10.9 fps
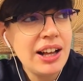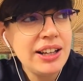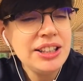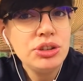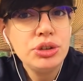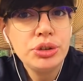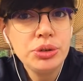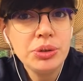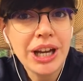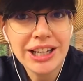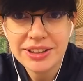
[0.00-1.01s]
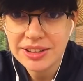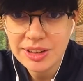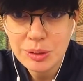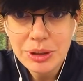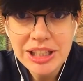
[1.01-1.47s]
into
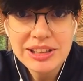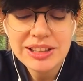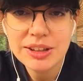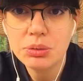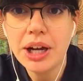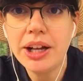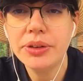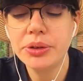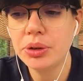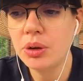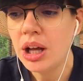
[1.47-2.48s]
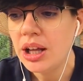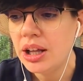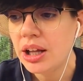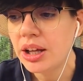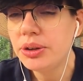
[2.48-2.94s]
accessibility as well. So
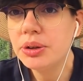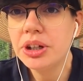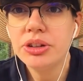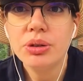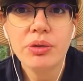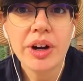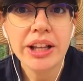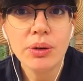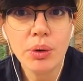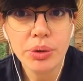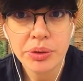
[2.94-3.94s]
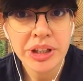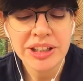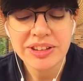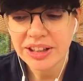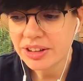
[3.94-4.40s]
you're going to find all the
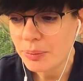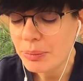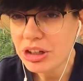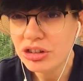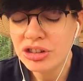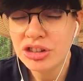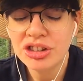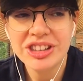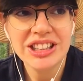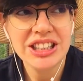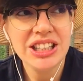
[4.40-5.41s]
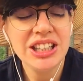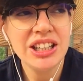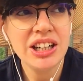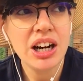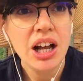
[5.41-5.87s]
links that are mentioned
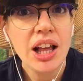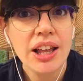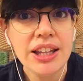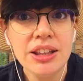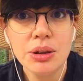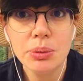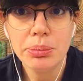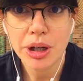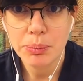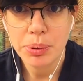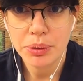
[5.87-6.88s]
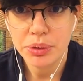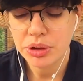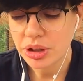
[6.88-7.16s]
here in the blog post